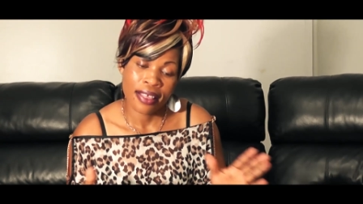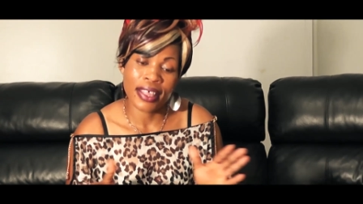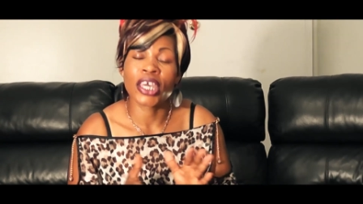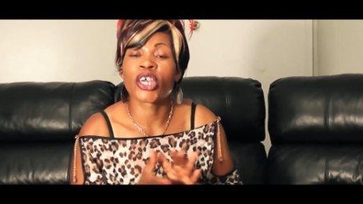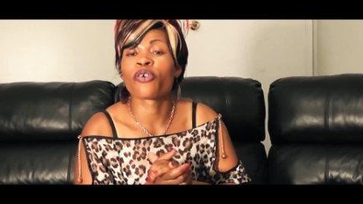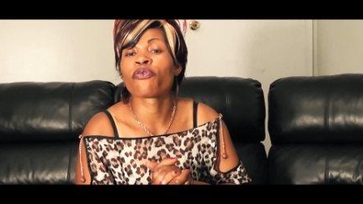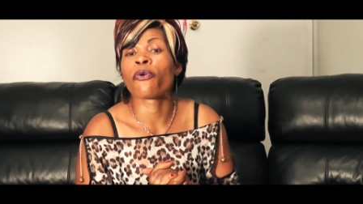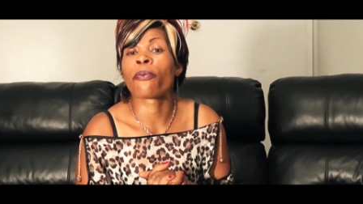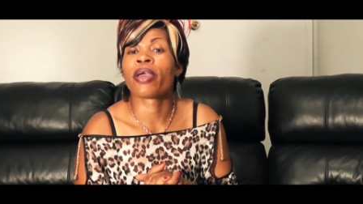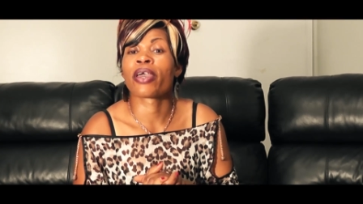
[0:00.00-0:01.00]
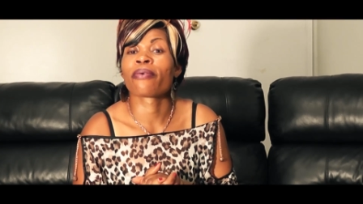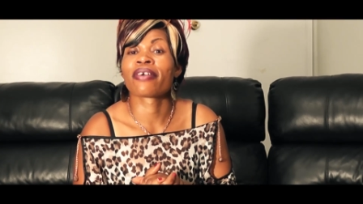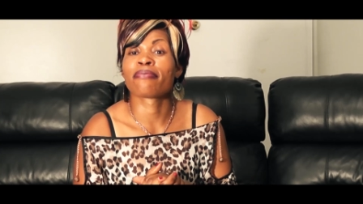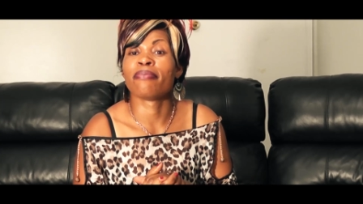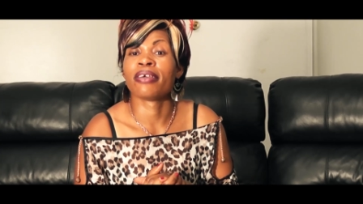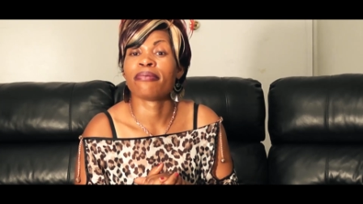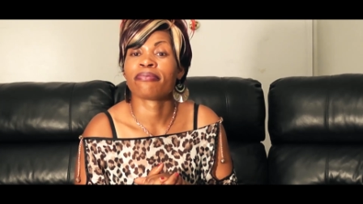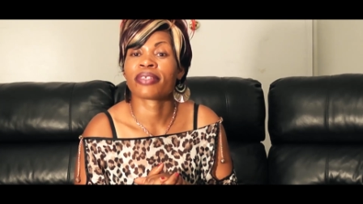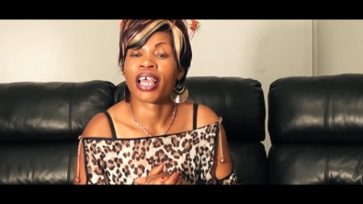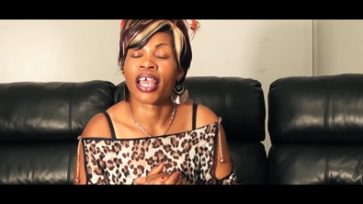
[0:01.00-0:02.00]
Thank you for being with me,
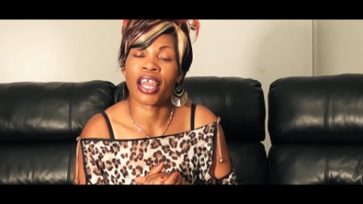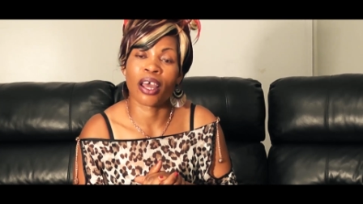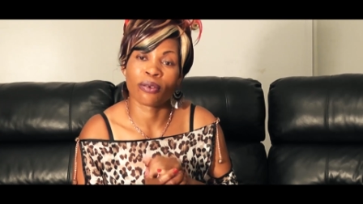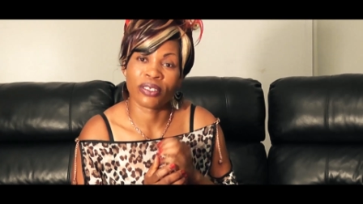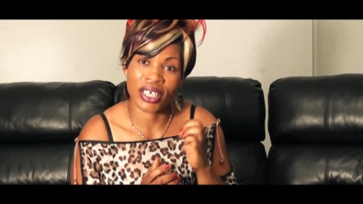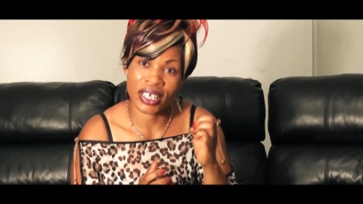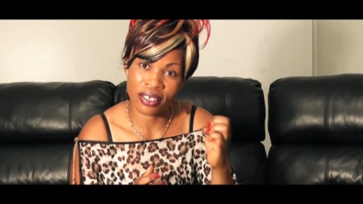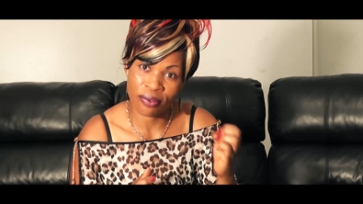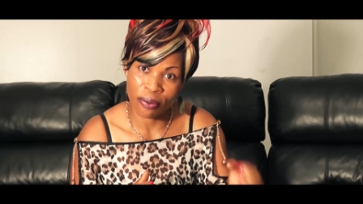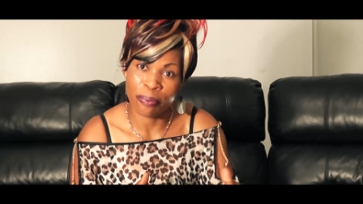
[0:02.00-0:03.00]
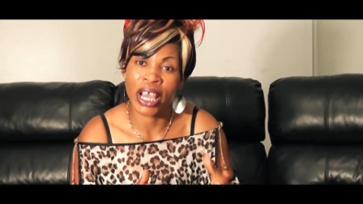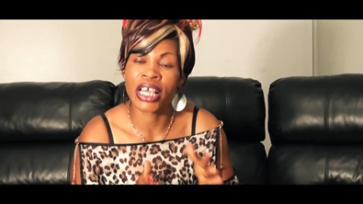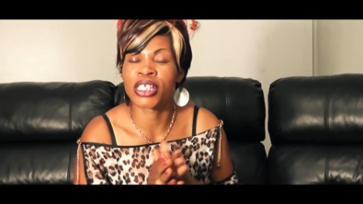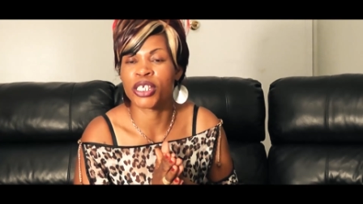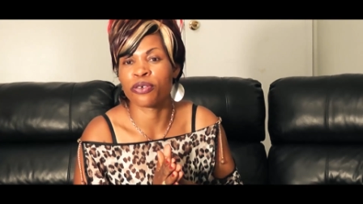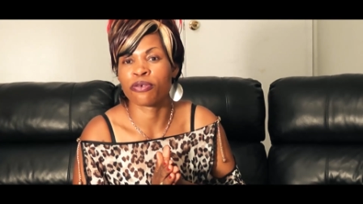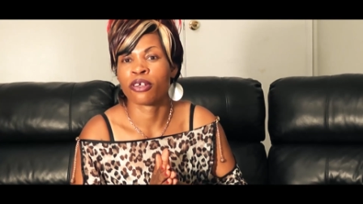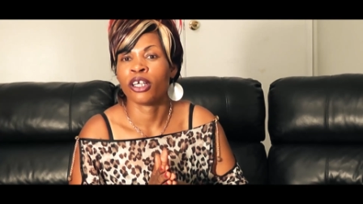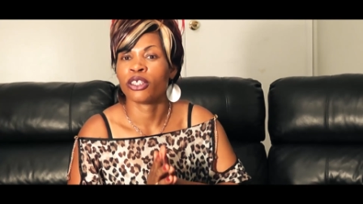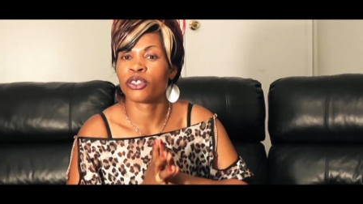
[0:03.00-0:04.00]
and I'll just remind you
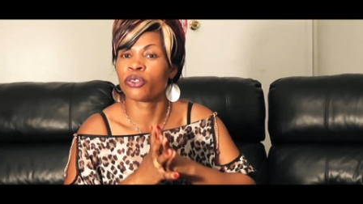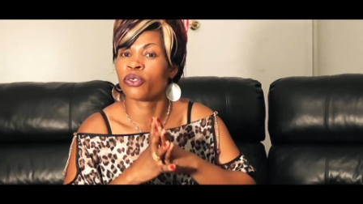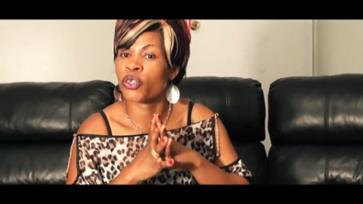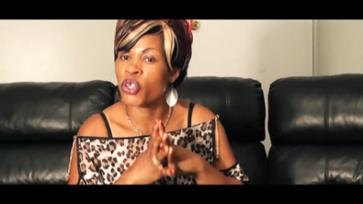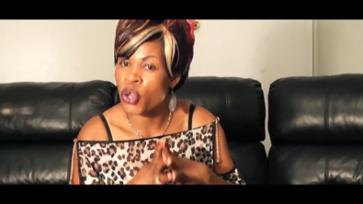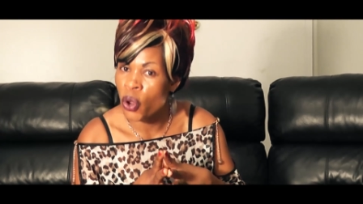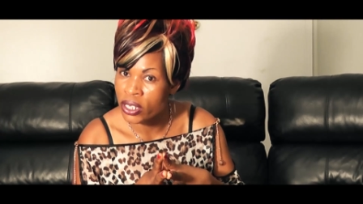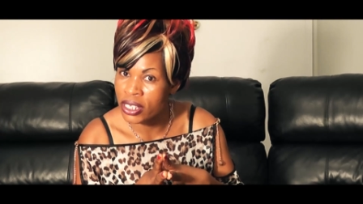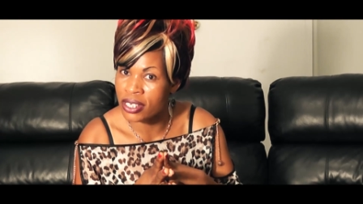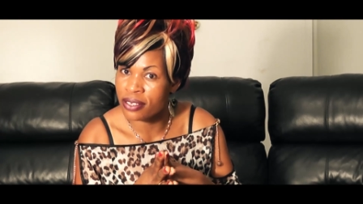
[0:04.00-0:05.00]
to do not